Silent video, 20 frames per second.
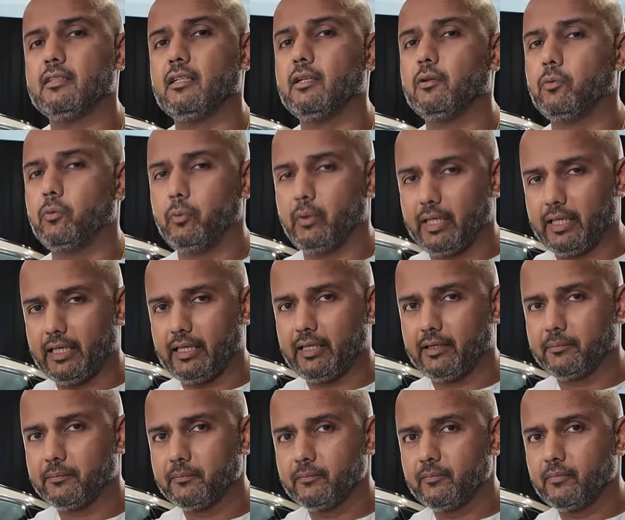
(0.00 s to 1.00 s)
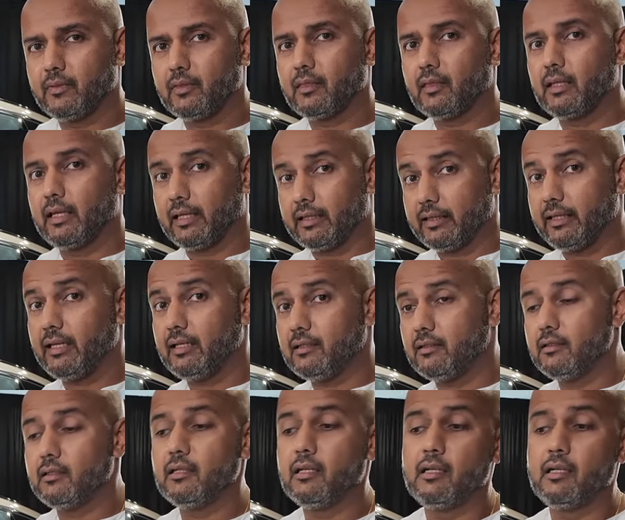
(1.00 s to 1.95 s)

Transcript: away and then